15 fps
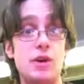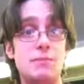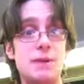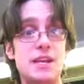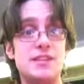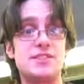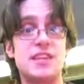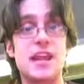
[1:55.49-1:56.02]
it
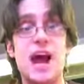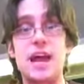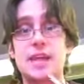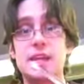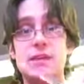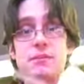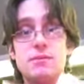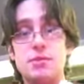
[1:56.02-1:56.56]
means that I
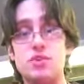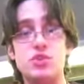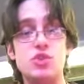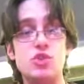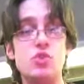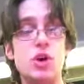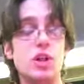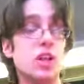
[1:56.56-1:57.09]
can
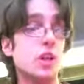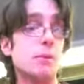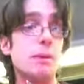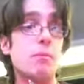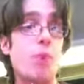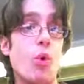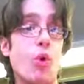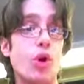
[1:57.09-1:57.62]
do a little
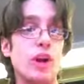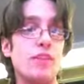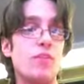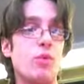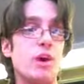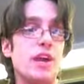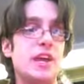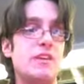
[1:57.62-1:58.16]
bit more in the
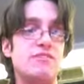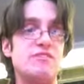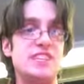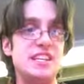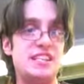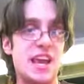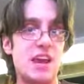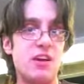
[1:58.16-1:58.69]
way of
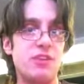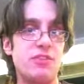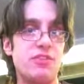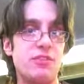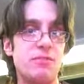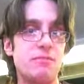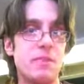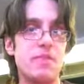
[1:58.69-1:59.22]
details